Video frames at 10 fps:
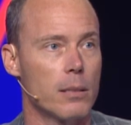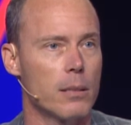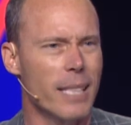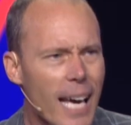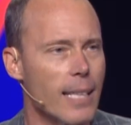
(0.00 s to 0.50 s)

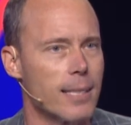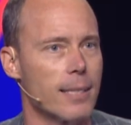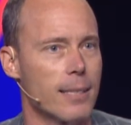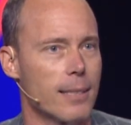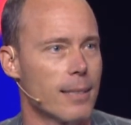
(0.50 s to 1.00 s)

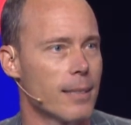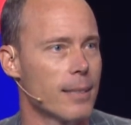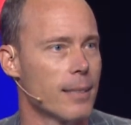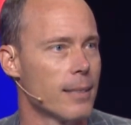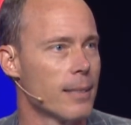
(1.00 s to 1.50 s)
Yes.
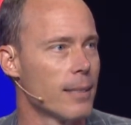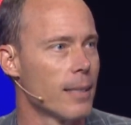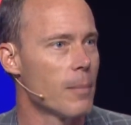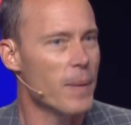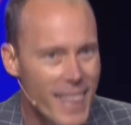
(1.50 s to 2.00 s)

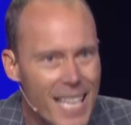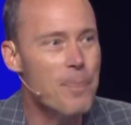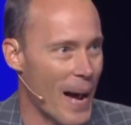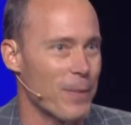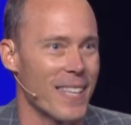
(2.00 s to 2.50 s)
But think
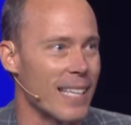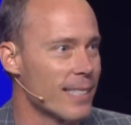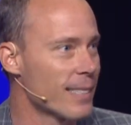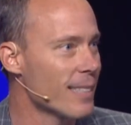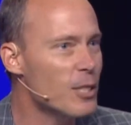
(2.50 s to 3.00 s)
about
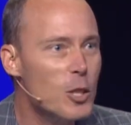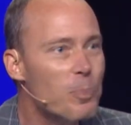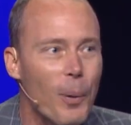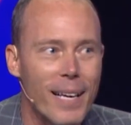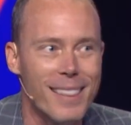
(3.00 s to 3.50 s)
this. Let's just
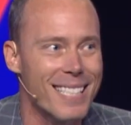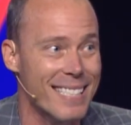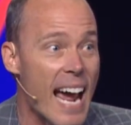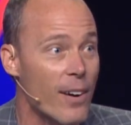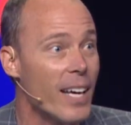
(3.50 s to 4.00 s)
break this
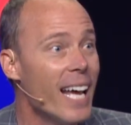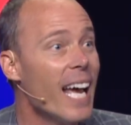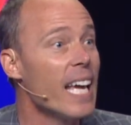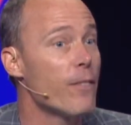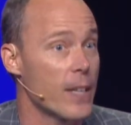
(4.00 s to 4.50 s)
down.
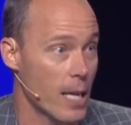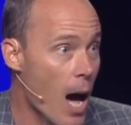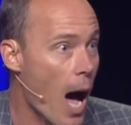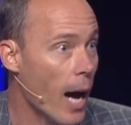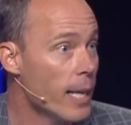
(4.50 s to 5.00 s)
If
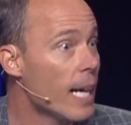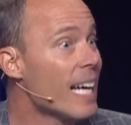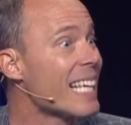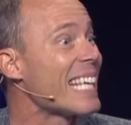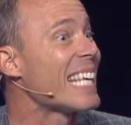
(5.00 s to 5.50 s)
God
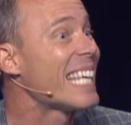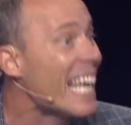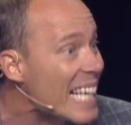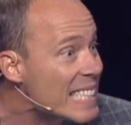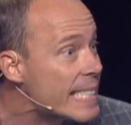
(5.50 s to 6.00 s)

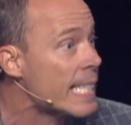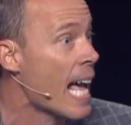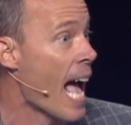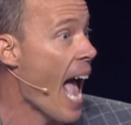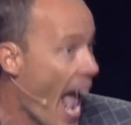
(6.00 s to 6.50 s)

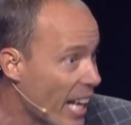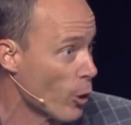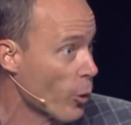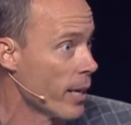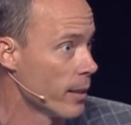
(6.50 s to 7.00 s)
gets
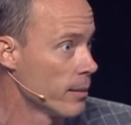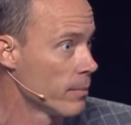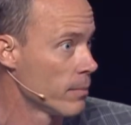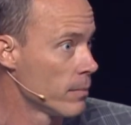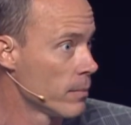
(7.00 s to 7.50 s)
angry,
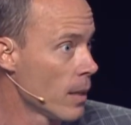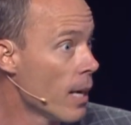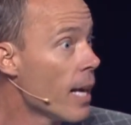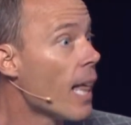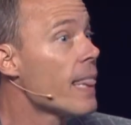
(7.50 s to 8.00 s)

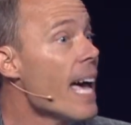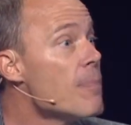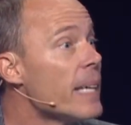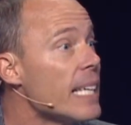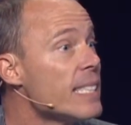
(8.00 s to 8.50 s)
that
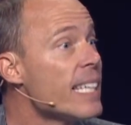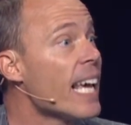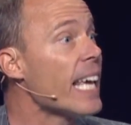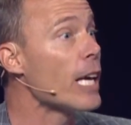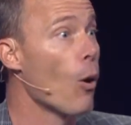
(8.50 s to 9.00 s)
means
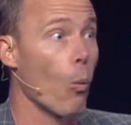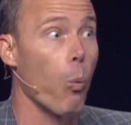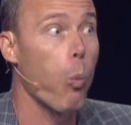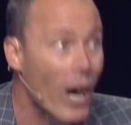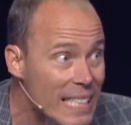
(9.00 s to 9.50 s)

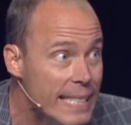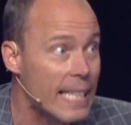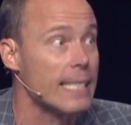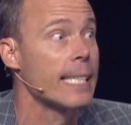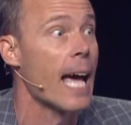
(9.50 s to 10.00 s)
he
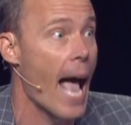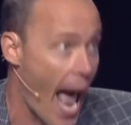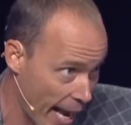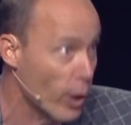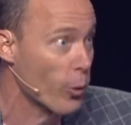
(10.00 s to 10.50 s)
wasn't
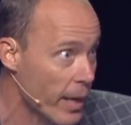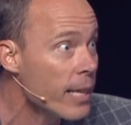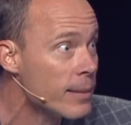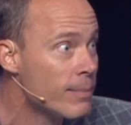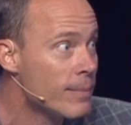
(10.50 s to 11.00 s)
angry
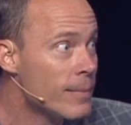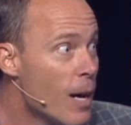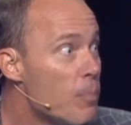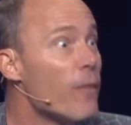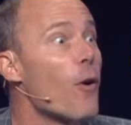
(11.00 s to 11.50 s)

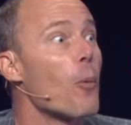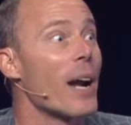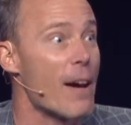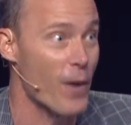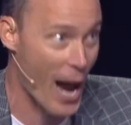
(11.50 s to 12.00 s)
before
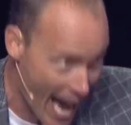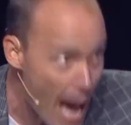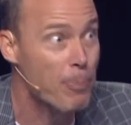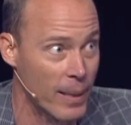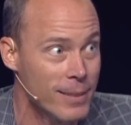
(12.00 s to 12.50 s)
whatever
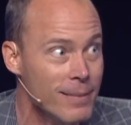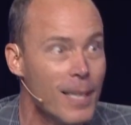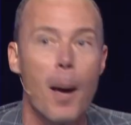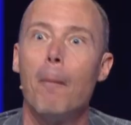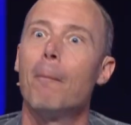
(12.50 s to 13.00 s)
happened
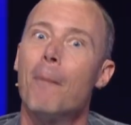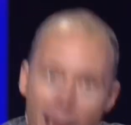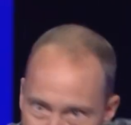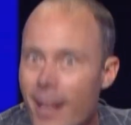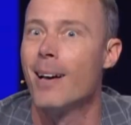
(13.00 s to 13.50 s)

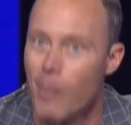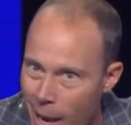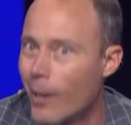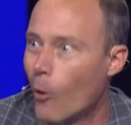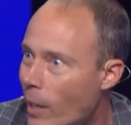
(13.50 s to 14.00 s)
made him
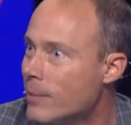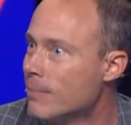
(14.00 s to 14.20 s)
angry.